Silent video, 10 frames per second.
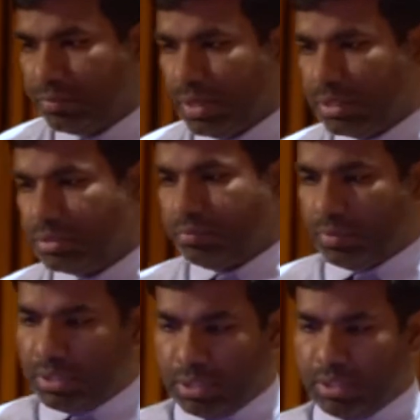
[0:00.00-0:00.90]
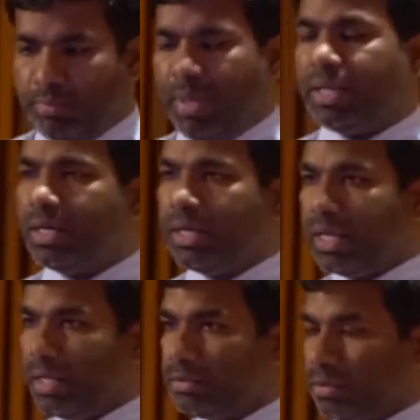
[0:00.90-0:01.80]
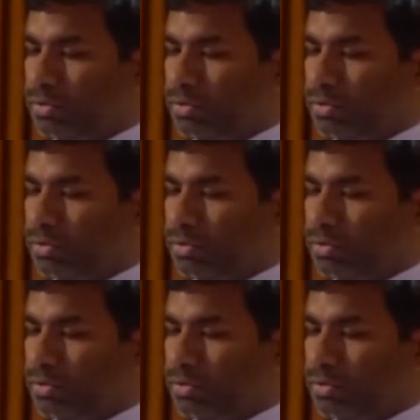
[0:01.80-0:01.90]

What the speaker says: factors for pancreatic cancer.